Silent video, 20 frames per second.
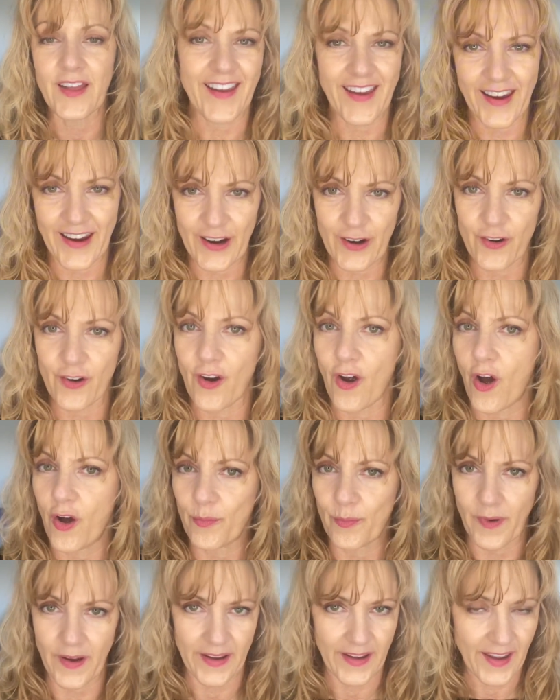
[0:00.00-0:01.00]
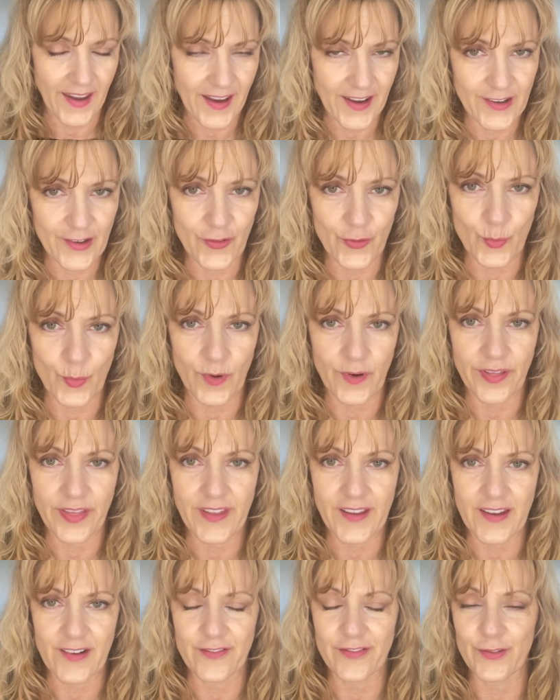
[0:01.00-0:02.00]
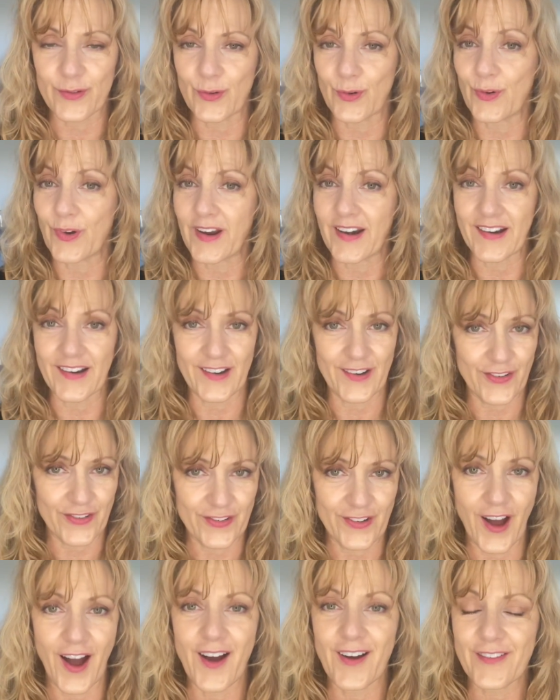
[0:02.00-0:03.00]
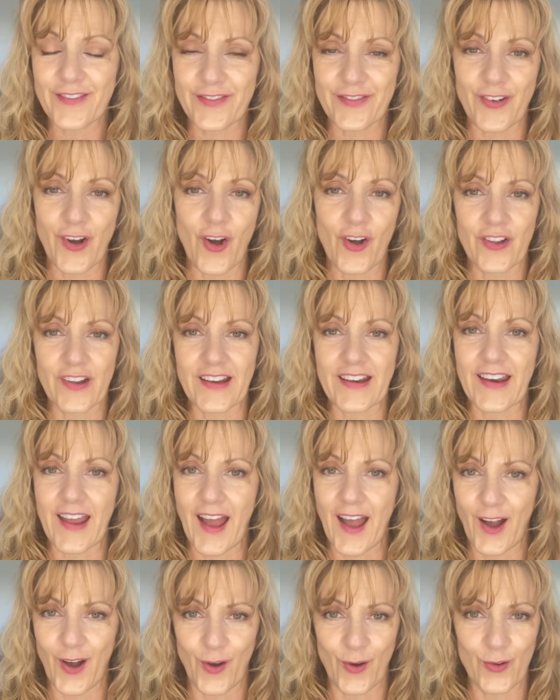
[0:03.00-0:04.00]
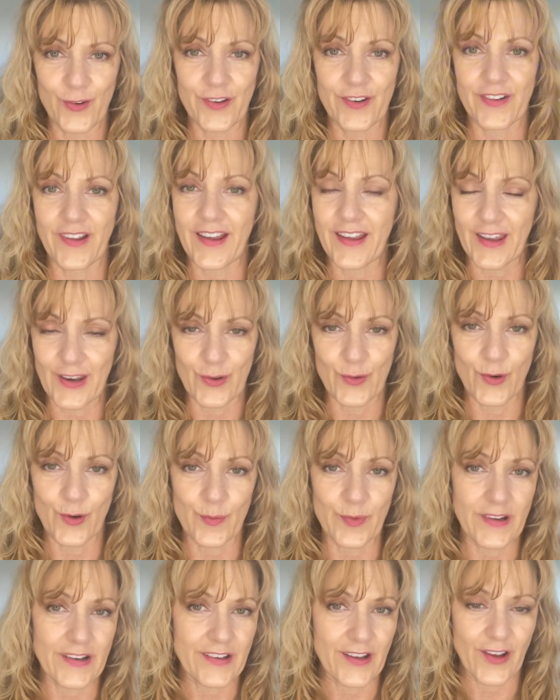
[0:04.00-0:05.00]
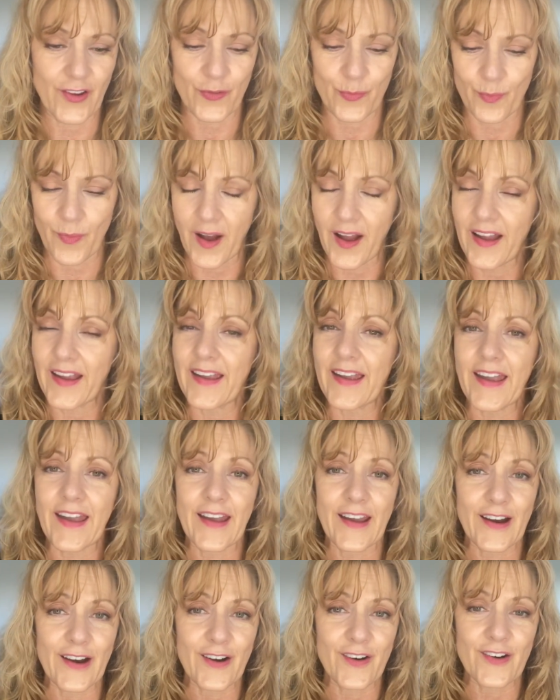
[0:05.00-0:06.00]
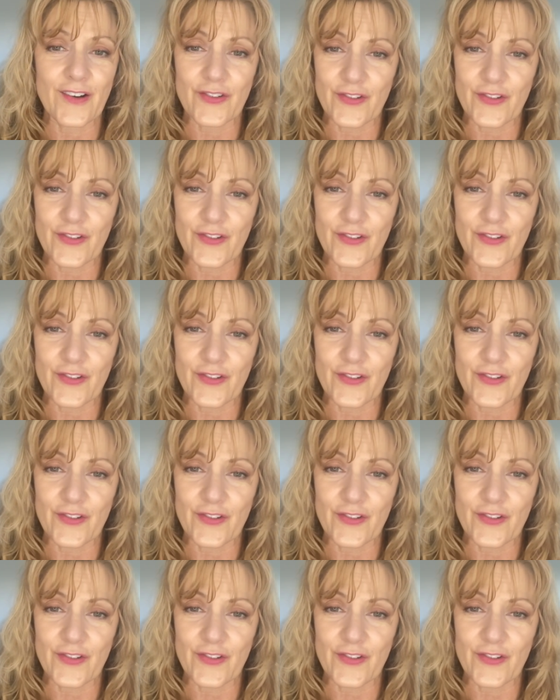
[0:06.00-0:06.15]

Hair on my head is more thick and full, and it is not falling out like it normally does. My hair is